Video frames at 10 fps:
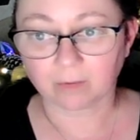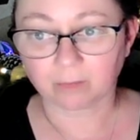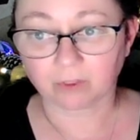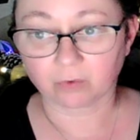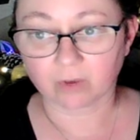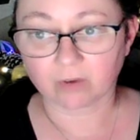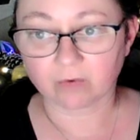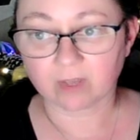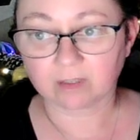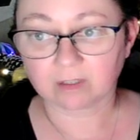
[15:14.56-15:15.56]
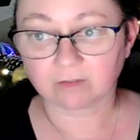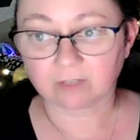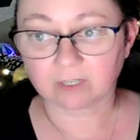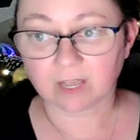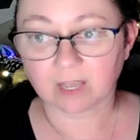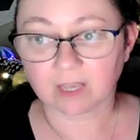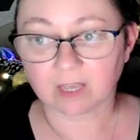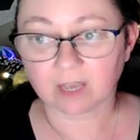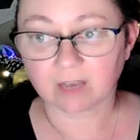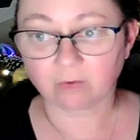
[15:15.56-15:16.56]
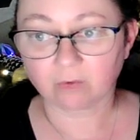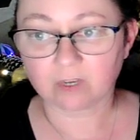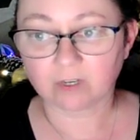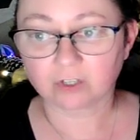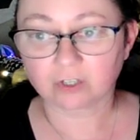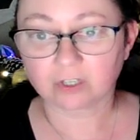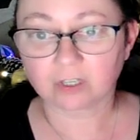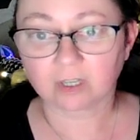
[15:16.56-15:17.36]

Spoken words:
But the red race of today had reached